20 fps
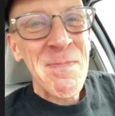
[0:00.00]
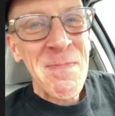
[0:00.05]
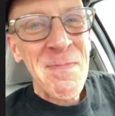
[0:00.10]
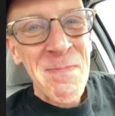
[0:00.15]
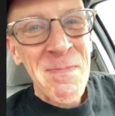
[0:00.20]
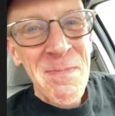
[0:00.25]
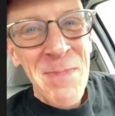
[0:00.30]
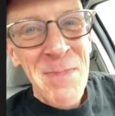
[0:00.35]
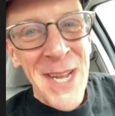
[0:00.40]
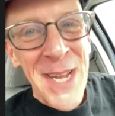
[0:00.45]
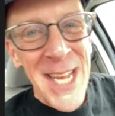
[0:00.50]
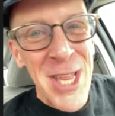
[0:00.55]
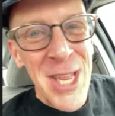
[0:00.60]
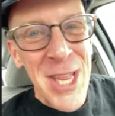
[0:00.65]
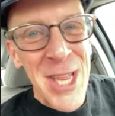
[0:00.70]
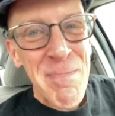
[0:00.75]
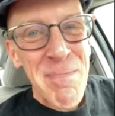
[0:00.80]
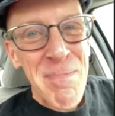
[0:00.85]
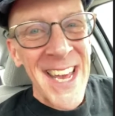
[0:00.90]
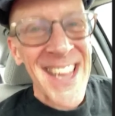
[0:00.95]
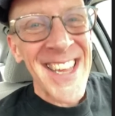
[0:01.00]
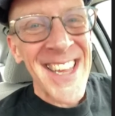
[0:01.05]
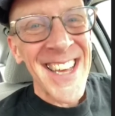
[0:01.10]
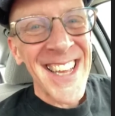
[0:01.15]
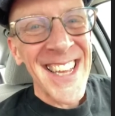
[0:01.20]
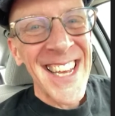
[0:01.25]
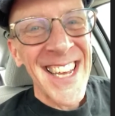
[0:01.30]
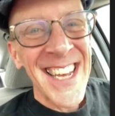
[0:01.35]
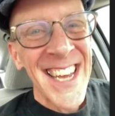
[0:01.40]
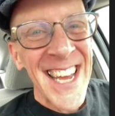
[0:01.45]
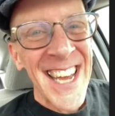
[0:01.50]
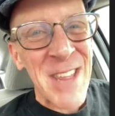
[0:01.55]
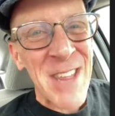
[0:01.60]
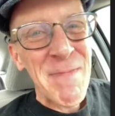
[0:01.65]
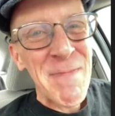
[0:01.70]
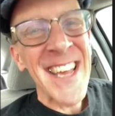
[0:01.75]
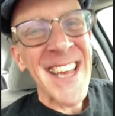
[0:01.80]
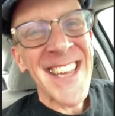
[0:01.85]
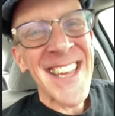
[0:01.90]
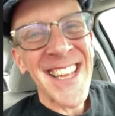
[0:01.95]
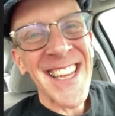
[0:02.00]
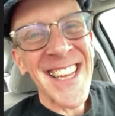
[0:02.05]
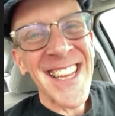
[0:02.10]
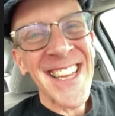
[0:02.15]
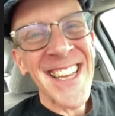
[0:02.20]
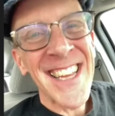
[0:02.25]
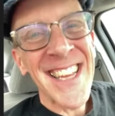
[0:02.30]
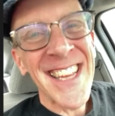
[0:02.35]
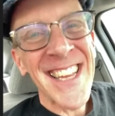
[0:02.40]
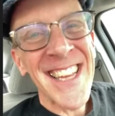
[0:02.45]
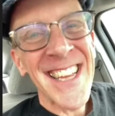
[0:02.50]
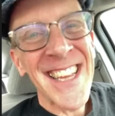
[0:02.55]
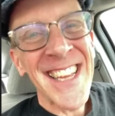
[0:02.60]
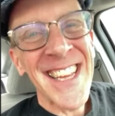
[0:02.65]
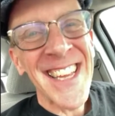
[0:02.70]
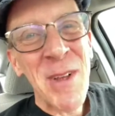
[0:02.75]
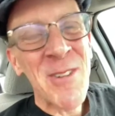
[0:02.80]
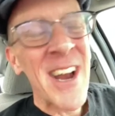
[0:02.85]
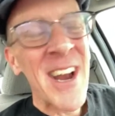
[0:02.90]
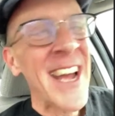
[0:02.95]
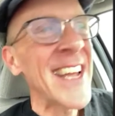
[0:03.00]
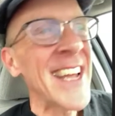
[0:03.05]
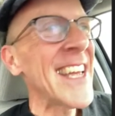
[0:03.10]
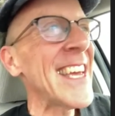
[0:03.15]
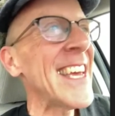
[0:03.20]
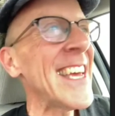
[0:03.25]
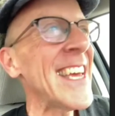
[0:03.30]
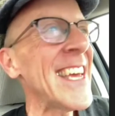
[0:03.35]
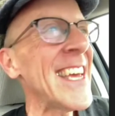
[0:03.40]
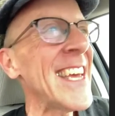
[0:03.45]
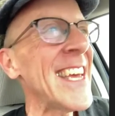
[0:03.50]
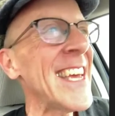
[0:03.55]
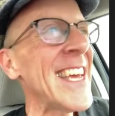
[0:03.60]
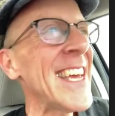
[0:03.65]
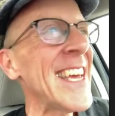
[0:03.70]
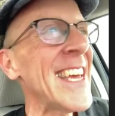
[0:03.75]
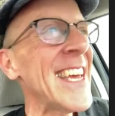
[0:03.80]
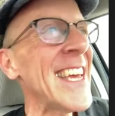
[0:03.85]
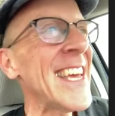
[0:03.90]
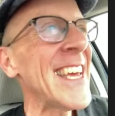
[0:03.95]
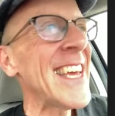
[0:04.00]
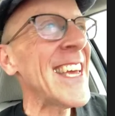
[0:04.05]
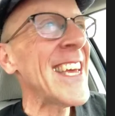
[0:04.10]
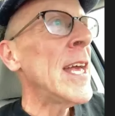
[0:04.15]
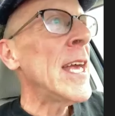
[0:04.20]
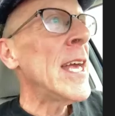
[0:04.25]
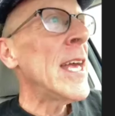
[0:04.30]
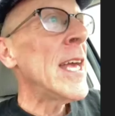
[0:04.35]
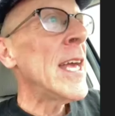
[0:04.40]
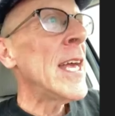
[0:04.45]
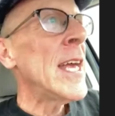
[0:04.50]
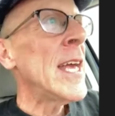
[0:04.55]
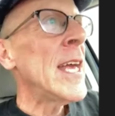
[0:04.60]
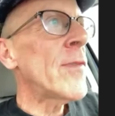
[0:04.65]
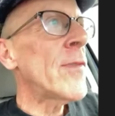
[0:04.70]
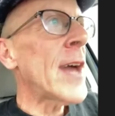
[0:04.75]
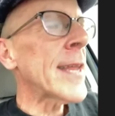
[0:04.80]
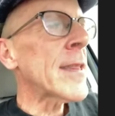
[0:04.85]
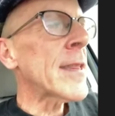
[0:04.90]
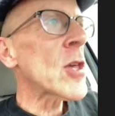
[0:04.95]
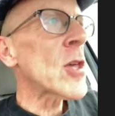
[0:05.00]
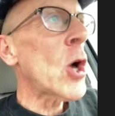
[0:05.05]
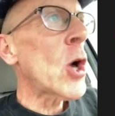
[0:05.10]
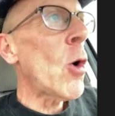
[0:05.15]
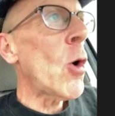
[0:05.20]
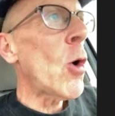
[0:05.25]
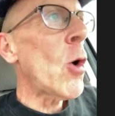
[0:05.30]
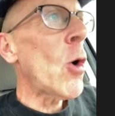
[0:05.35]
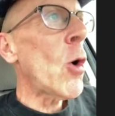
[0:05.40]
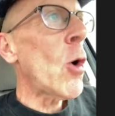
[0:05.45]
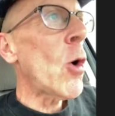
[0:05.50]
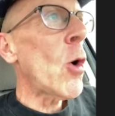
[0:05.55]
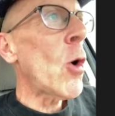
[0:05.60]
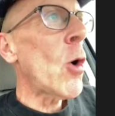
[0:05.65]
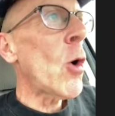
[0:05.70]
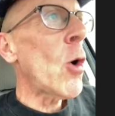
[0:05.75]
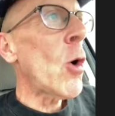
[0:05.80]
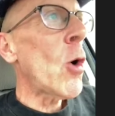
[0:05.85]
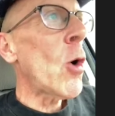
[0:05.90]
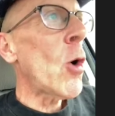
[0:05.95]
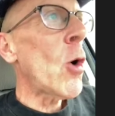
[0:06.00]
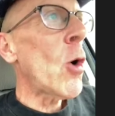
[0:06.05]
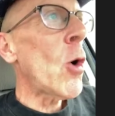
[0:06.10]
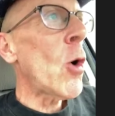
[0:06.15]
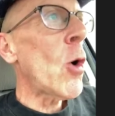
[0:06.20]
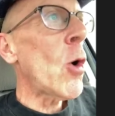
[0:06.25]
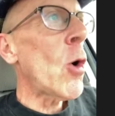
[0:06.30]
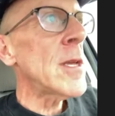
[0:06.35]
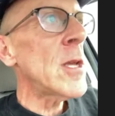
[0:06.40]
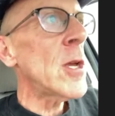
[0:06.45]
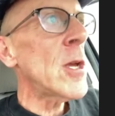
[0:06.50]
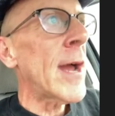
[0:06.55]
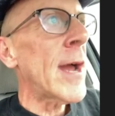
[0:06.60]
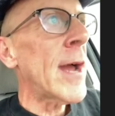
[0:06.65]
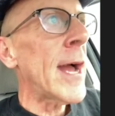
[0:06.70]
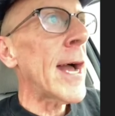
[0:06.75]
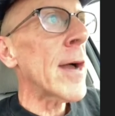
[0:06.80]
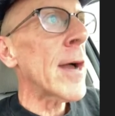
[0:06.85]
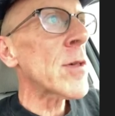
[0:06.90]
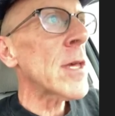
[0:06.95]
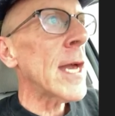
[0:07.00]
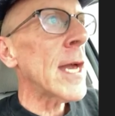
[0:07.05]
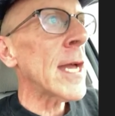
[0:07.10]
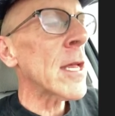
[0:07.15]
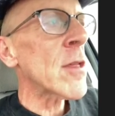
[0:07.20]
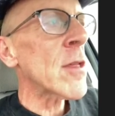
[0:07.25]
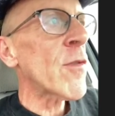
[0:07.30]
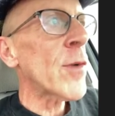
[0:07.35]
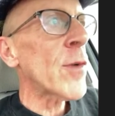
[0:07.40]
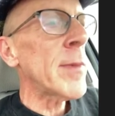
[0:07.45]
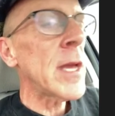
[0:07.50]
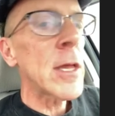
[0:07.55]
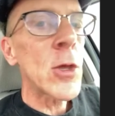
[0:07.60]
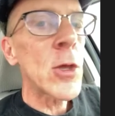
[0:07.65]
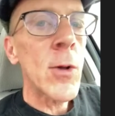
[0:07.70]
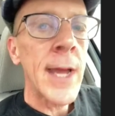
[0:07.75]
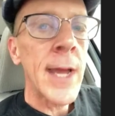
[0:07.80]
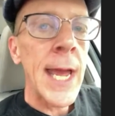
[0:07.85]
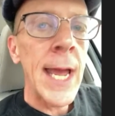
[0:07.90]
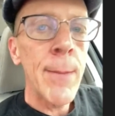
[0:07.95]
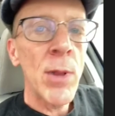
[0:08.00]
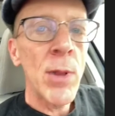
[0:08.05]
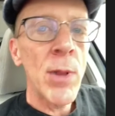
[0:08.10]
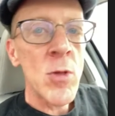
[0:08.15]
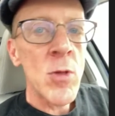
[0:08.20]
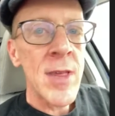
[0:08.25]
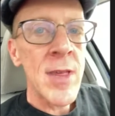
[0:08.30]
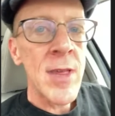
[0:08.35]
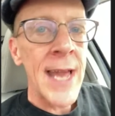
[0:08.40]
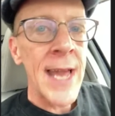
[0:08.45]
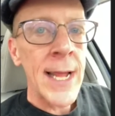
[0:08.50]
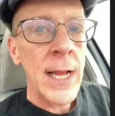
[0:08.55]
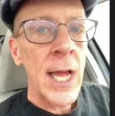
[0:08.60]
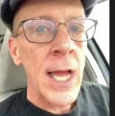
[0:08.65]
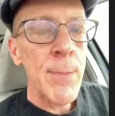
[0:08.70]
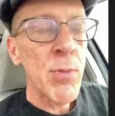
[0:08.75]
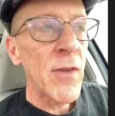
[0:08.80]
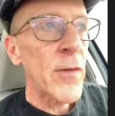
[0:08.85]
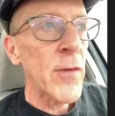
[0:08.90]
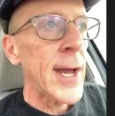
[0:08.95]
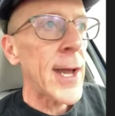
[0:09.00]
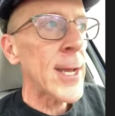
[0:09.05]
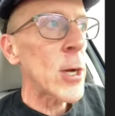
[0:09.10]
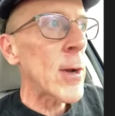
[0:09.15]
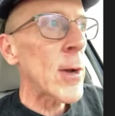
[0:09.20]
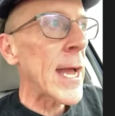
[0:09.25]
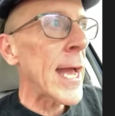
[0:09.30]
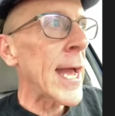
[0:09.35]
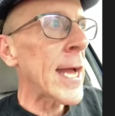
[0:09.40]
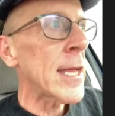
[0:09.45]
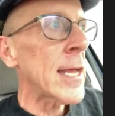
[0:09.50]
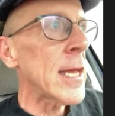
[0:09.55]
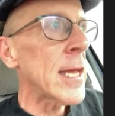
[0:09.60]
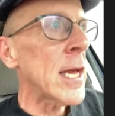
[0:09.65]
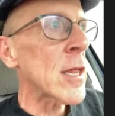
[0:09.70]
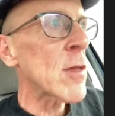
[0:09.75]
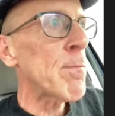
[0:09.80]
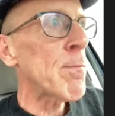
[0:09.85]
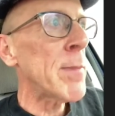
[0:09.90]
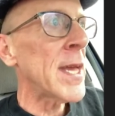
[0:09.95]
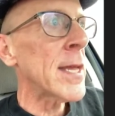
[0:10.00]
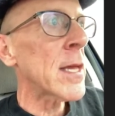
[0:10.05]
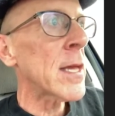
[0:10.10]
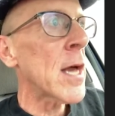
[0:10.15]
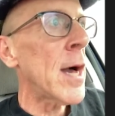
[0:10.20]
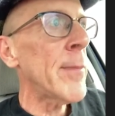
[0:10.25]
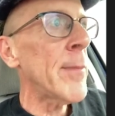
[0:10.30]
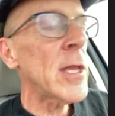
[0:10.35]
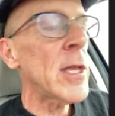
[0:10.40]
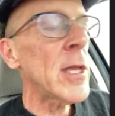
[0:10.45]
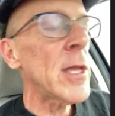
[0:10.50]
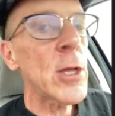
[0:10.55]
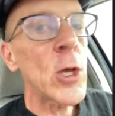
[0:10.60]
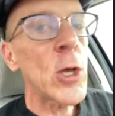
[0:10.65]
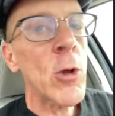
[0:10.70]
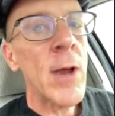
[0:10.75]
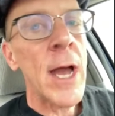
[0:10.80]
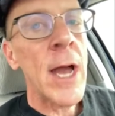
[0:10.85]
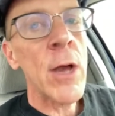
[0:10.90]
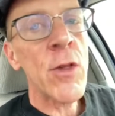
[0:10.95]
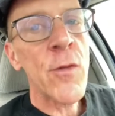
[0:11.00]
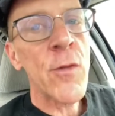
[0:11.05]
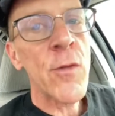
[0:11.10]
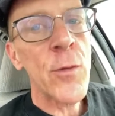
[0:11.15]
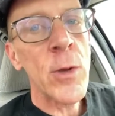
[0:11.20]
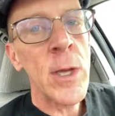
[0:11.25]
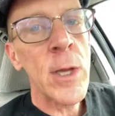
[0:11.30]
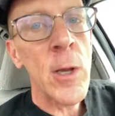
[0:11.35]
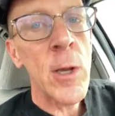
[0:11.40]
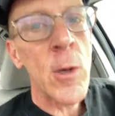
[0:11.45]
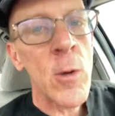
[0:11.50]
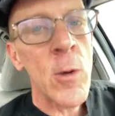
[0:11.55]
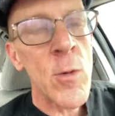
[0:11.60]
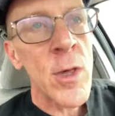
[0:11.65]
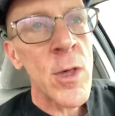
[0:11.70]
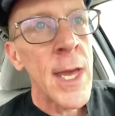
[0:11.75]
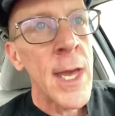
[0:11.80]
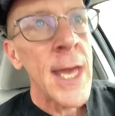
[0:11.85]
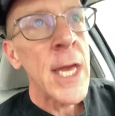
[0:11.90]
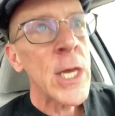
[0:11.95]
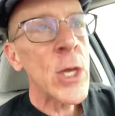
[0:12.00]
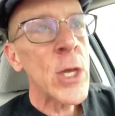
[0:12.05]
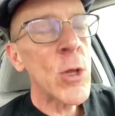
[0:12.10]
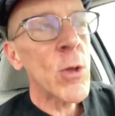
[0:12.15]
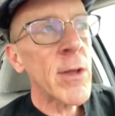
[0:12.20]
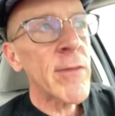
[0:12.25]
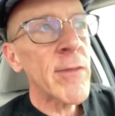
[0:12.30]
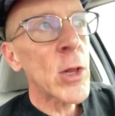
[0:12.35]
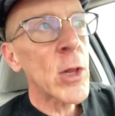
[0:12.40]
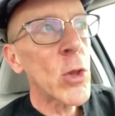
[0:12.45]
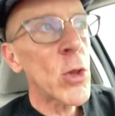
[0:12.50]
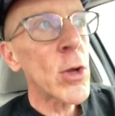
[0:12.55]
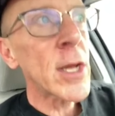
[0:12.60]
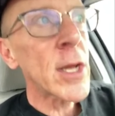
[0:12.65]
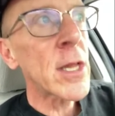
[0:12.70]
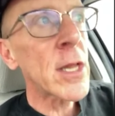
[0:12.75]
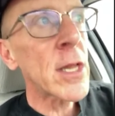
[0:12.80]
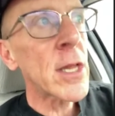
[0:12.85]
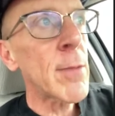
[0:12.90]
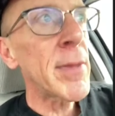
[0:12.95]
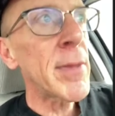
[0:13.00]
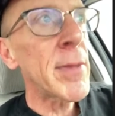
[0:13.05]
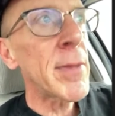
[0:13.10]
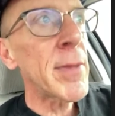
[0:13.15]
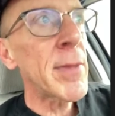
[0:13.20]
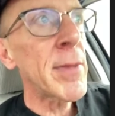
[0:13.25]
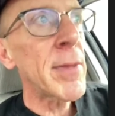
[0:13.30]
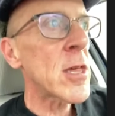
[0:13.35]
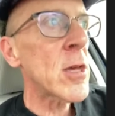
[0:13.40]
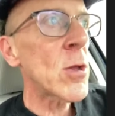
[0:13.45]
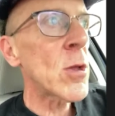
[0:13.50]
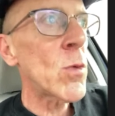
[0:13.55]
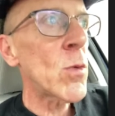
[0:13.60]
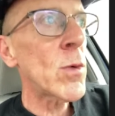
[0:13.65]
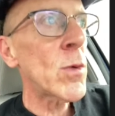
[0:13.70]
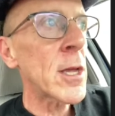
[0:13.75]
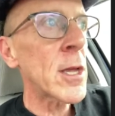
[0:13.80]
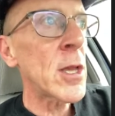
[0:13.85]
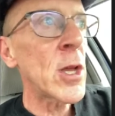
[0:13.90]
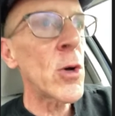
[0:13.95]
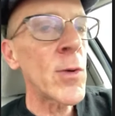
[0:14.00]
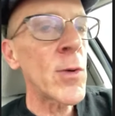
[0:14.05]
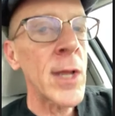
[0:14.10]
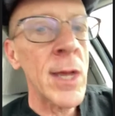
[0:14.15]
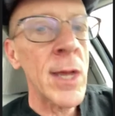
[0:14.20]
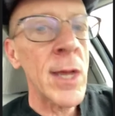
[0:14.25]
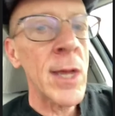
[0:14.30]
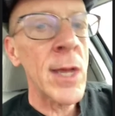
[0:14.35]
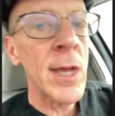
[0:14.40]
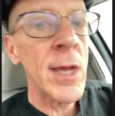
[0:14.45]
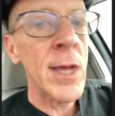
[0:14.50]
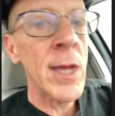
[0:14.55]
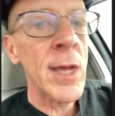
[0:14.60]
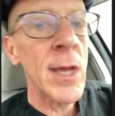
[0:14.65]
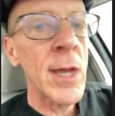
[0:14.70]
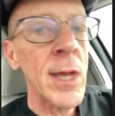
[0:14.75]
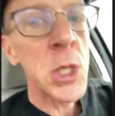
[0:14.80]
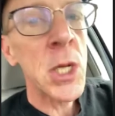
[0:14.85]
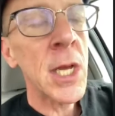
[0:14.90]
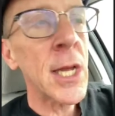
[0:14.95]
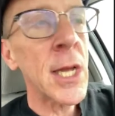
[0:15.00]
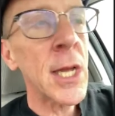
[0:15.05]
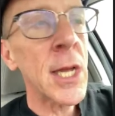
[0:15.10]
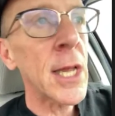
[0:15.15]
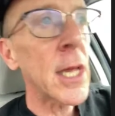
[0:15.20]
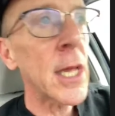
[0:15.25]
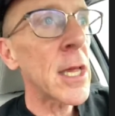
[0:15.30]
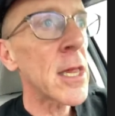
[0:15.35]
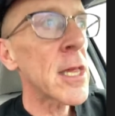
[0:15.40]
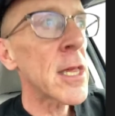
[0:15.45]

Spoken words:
But it's basically cutting the cable, right? You've got this coax cable that comes into your house, and it's from either a cable or satellite provider, and it's been coming into your house for years. You don't even look at the bill because you don't want to know anymore how much it is.